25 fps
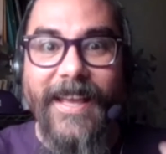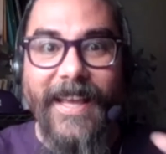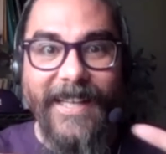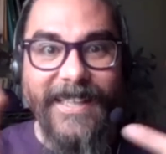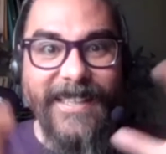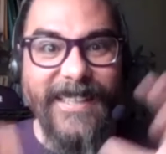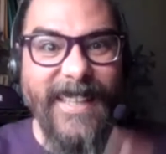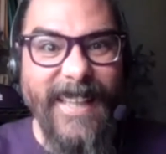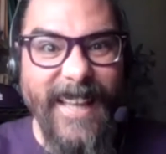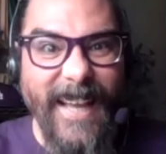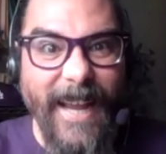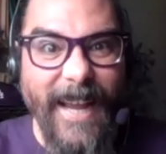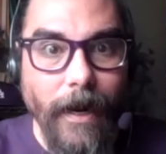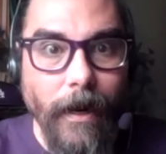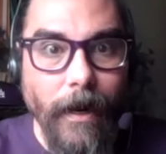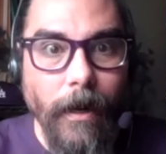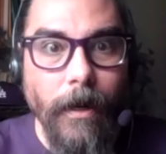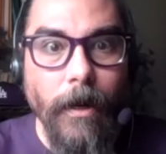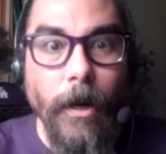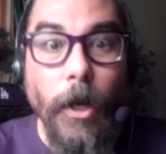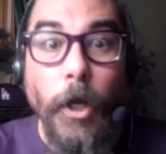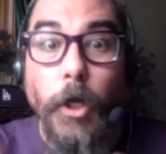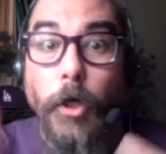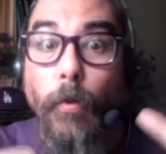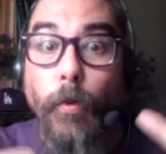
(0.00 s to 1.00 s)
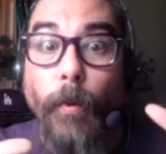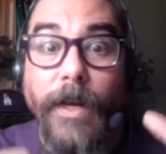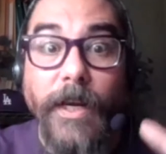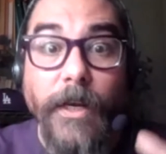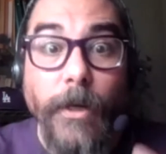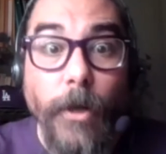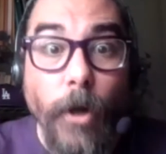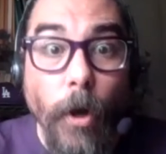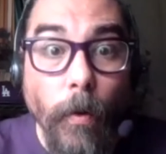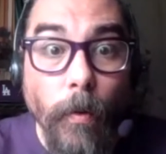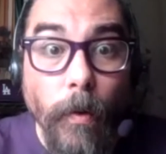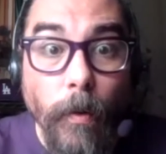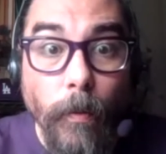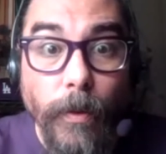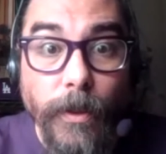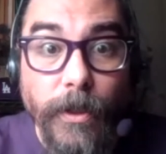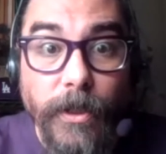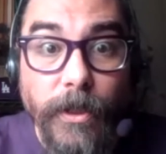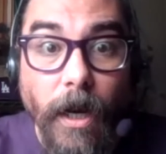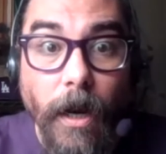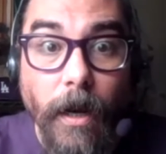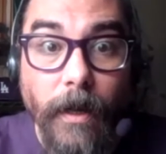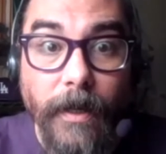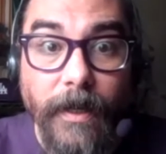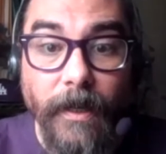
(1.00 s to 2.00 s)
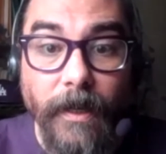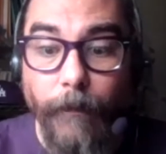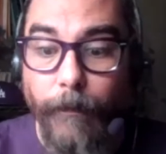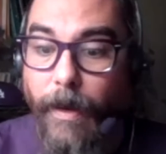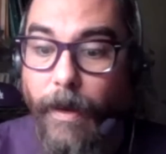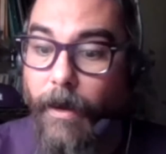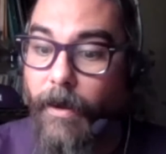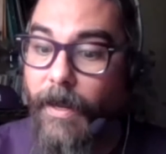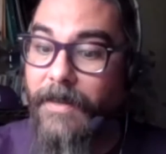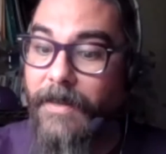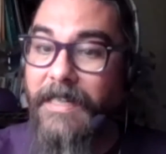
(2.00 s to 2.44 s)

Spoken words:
It's there. We know what we're talking about.